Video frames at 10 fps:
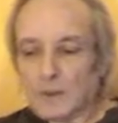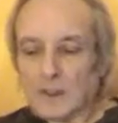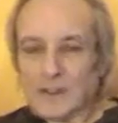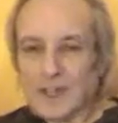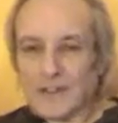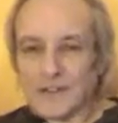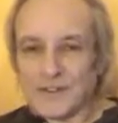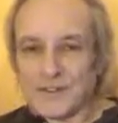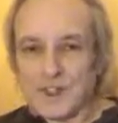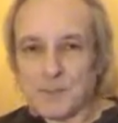It
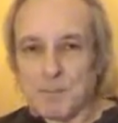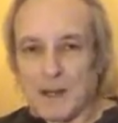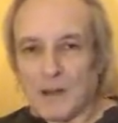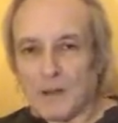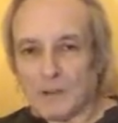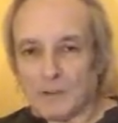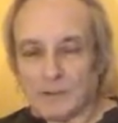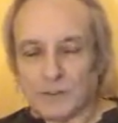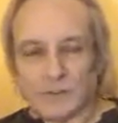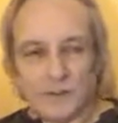casts a spell,
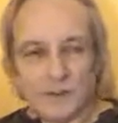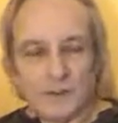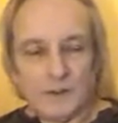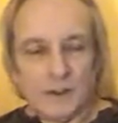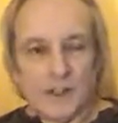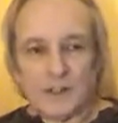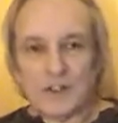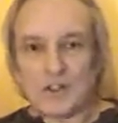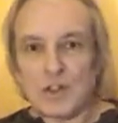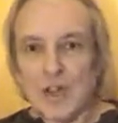an
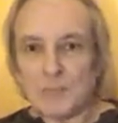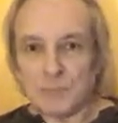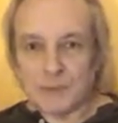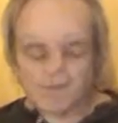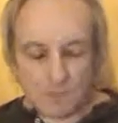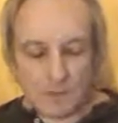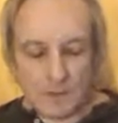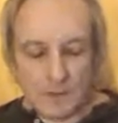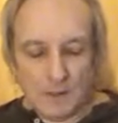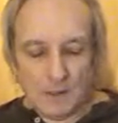enchantment.
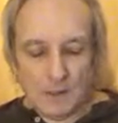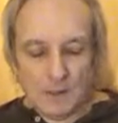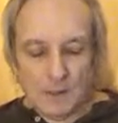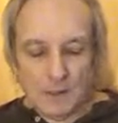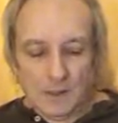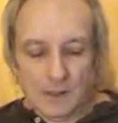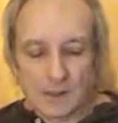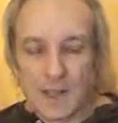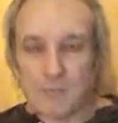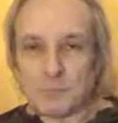
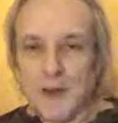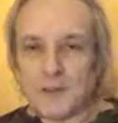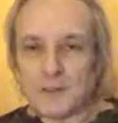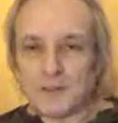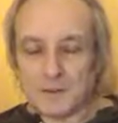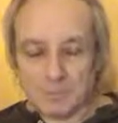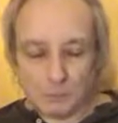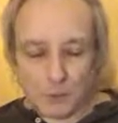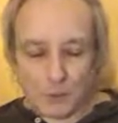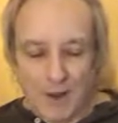In like manner,
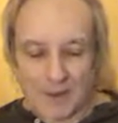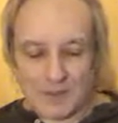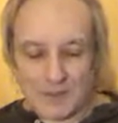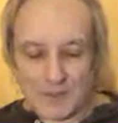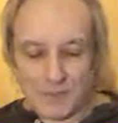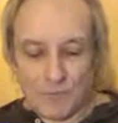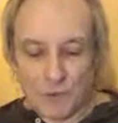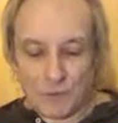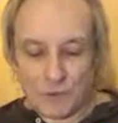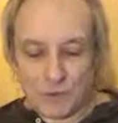pluralities of
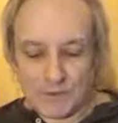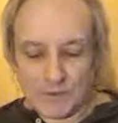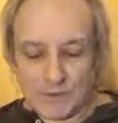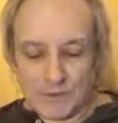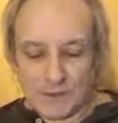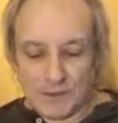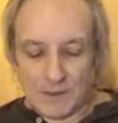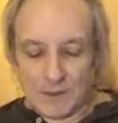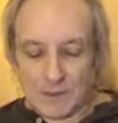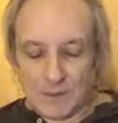objects,
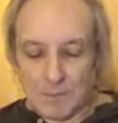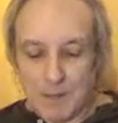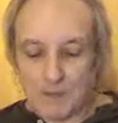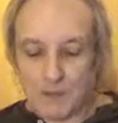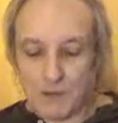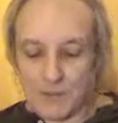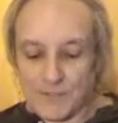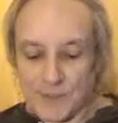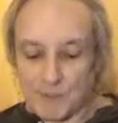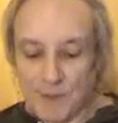depending on
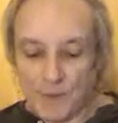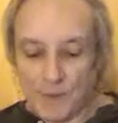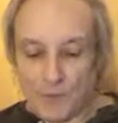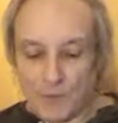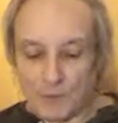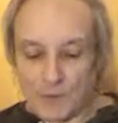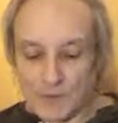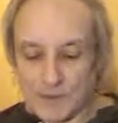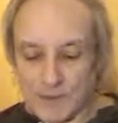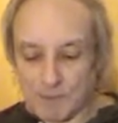some other
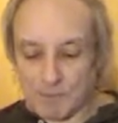objects, are